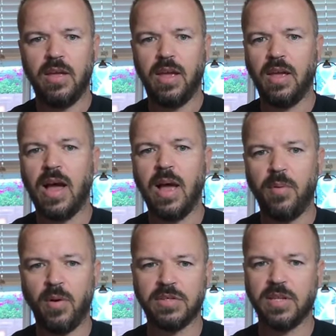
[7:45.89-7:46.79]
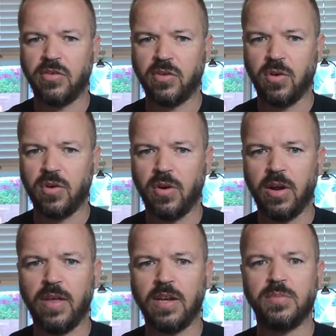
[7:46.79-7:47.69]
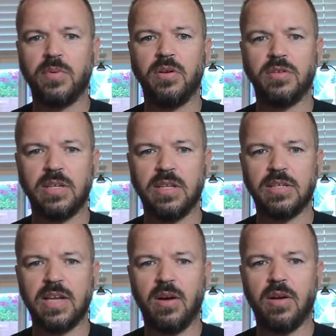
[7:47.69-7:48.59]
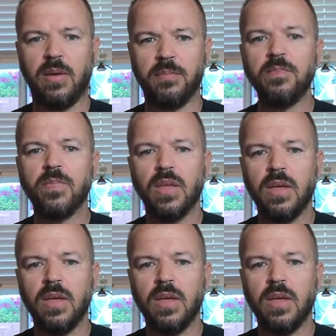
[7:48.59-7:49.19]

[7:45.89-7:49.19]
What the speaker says: a high pulse electrical current that is producing this outcome.